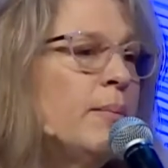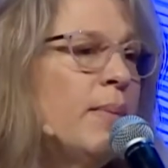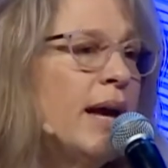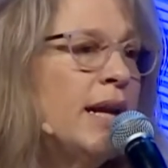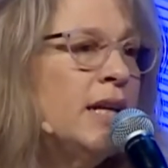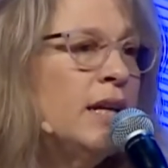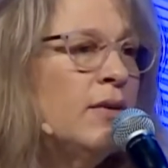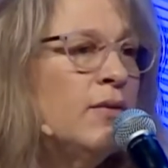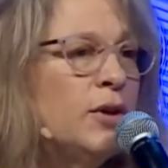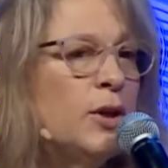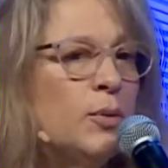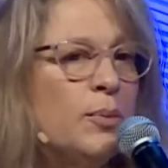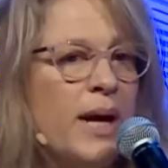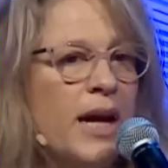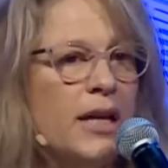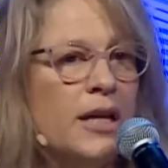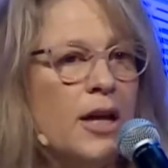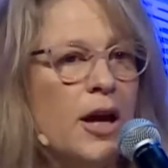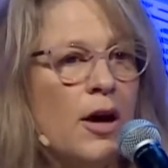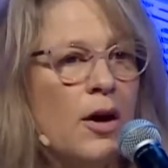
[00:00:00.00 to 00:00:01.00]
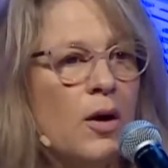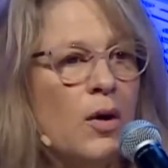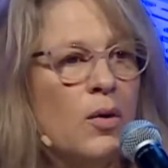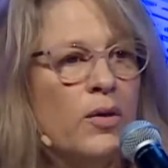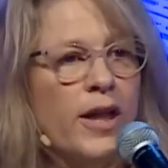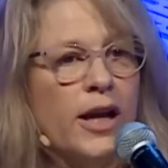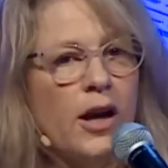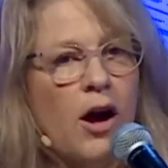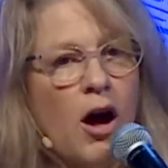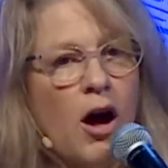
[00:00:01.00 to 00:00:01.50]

Many of you may know that